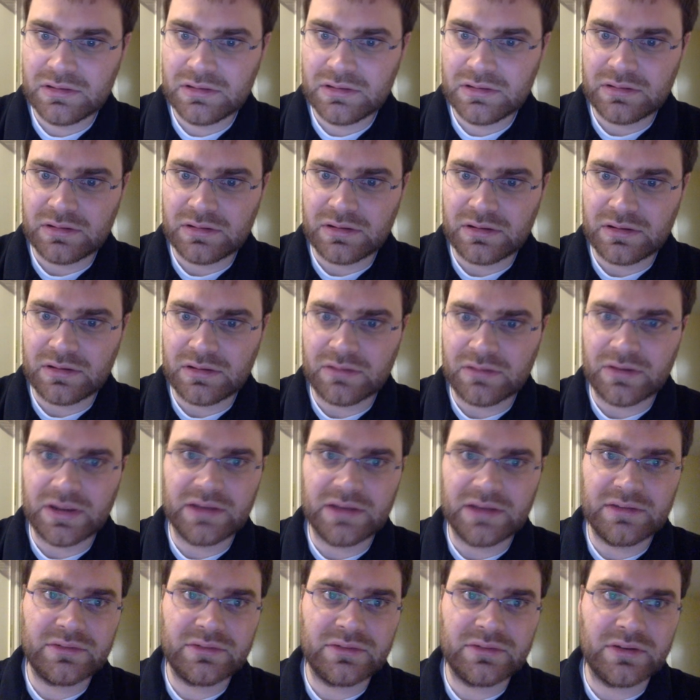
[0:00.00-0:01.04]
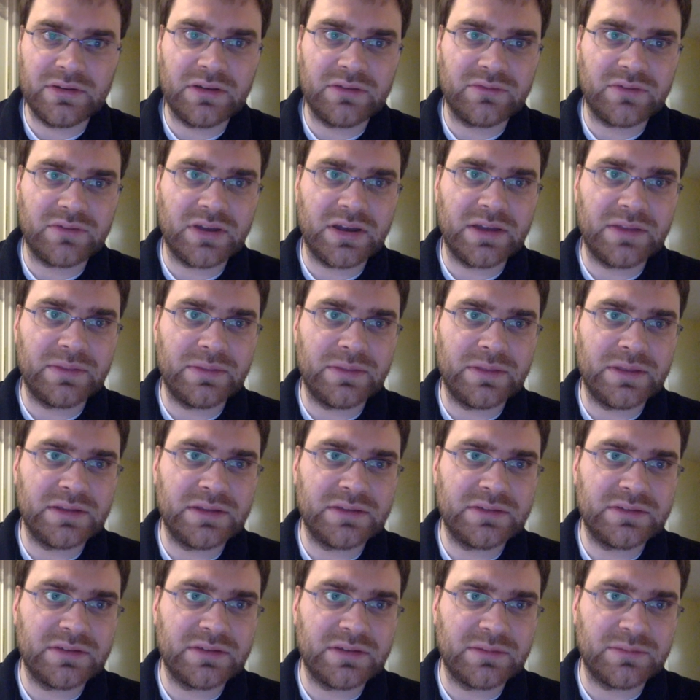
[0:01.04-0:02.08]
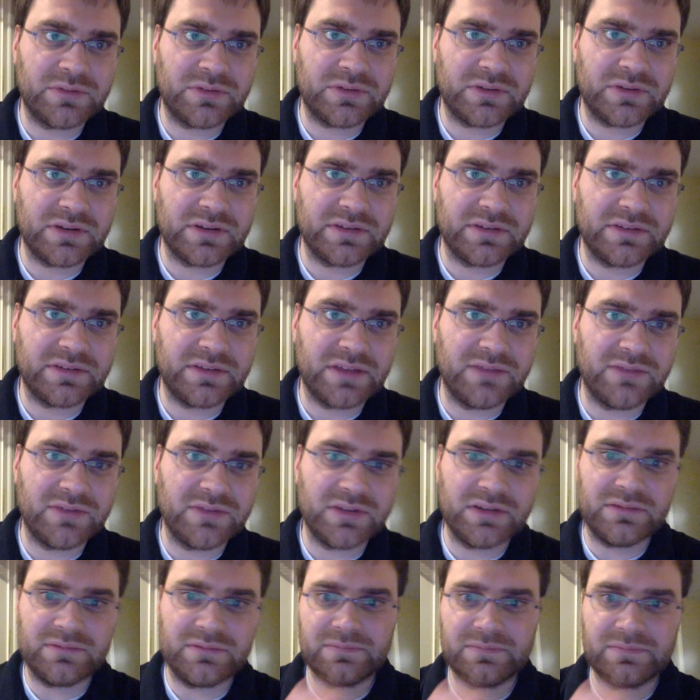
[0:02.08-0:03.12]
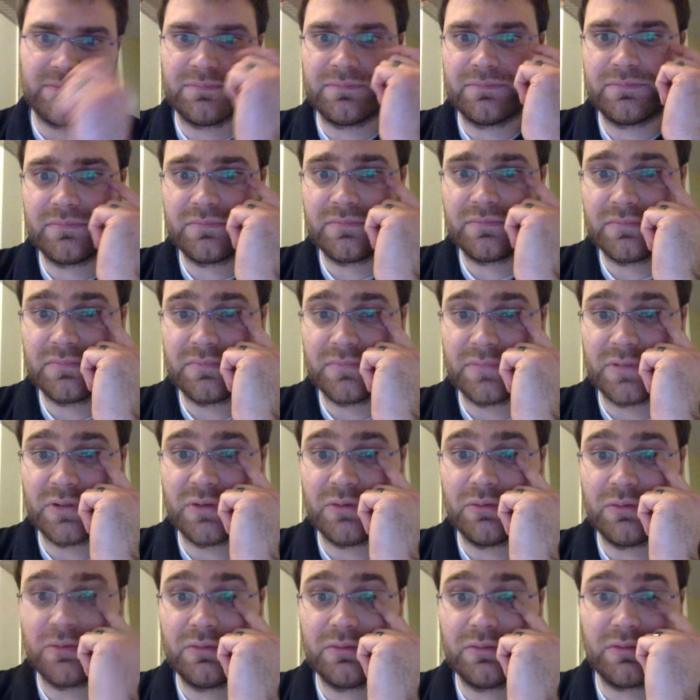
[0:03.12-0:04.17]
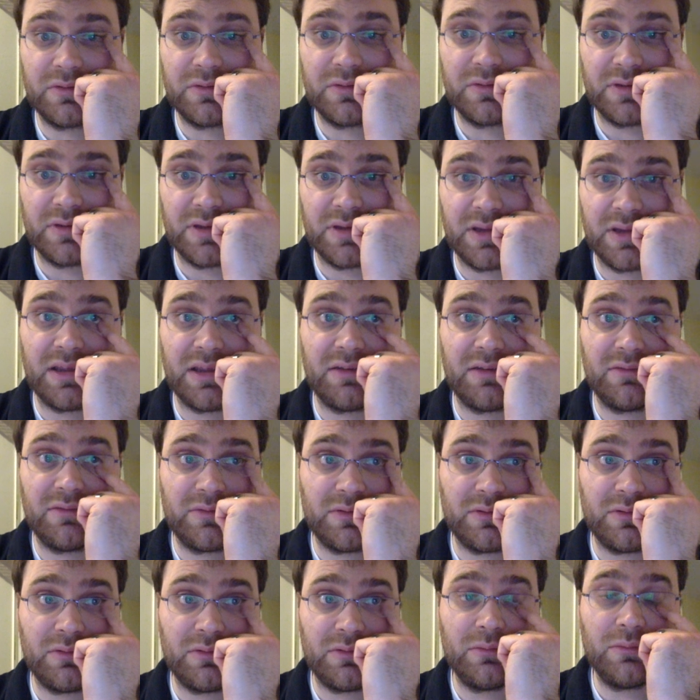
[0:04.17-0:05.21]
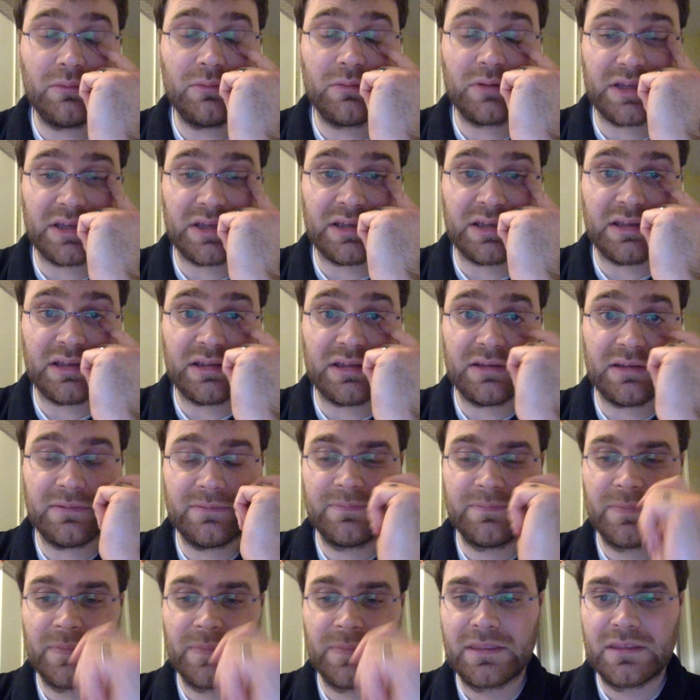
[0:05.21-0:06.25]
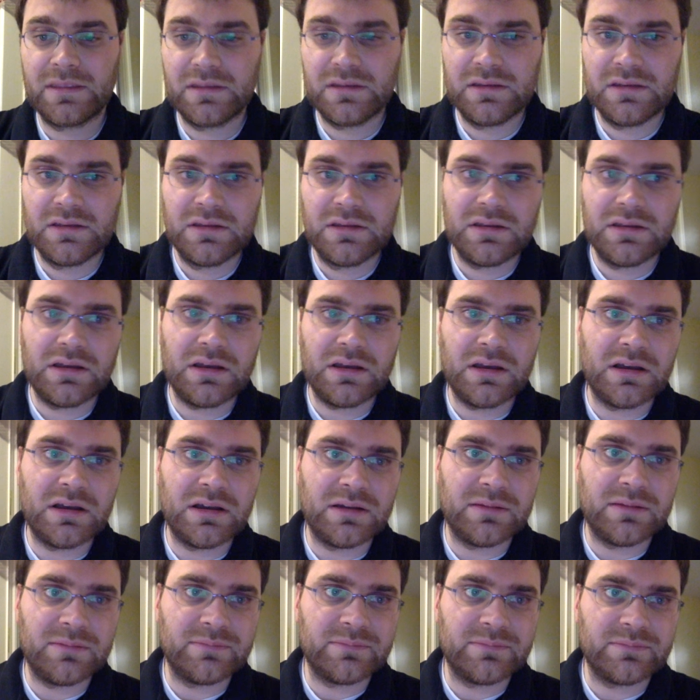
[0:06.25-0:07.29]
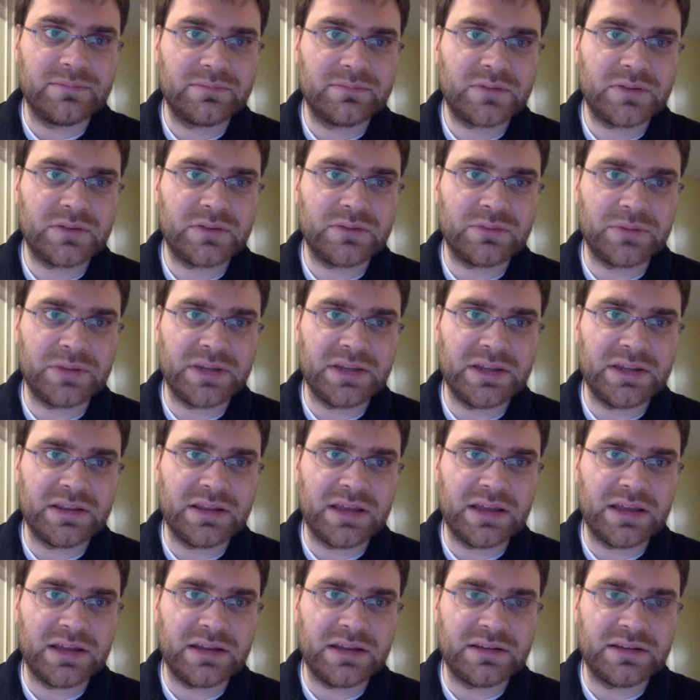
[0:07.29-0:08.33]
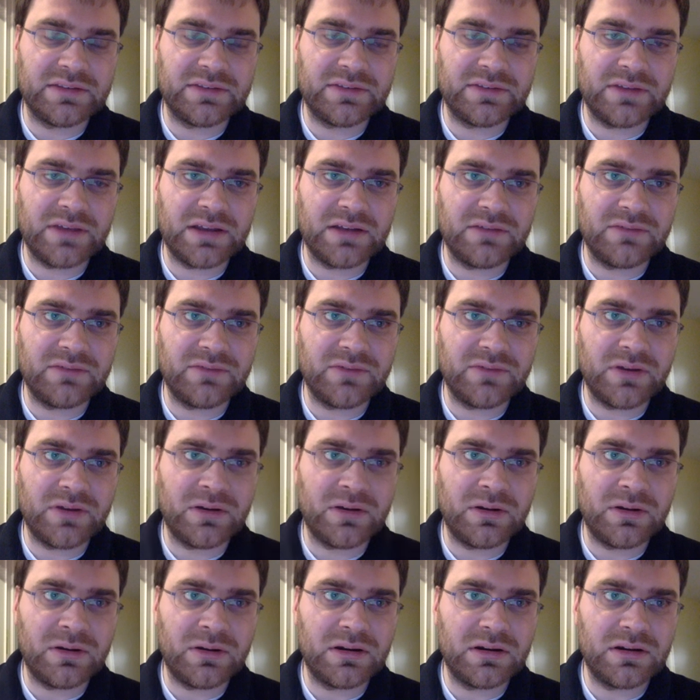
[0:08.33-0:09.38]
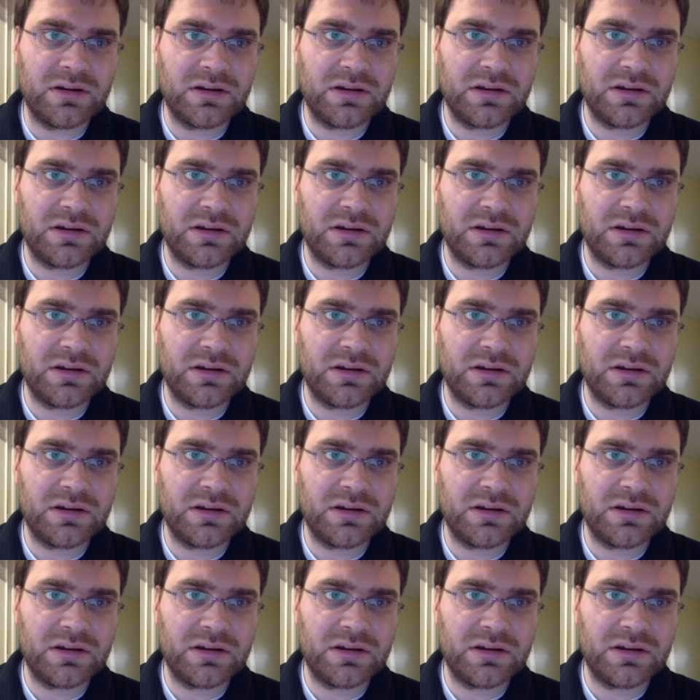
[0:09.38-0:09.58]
All right, so now I've got this, and I'm just going to save it. User saved. Okay, because we need that inside of our